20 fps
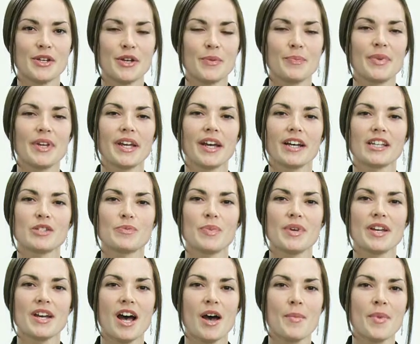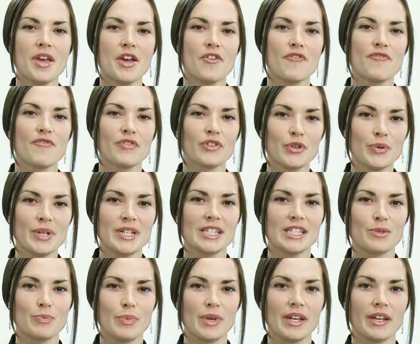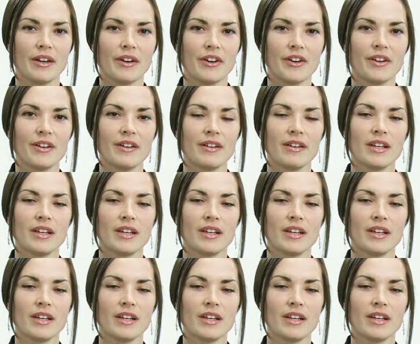because becoming a fluent speaker